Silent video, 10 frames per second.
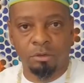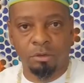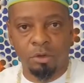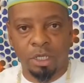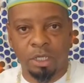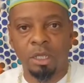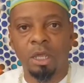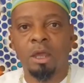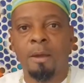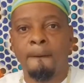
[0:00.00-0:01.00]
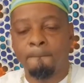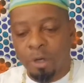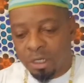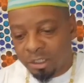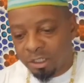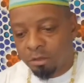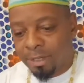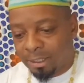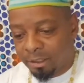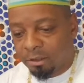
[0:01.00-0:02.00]
Okay, but little
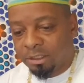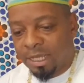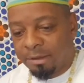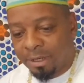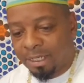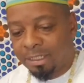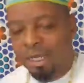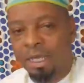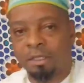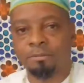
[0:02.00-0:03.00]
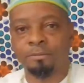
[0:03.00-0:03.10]
by little, day by day,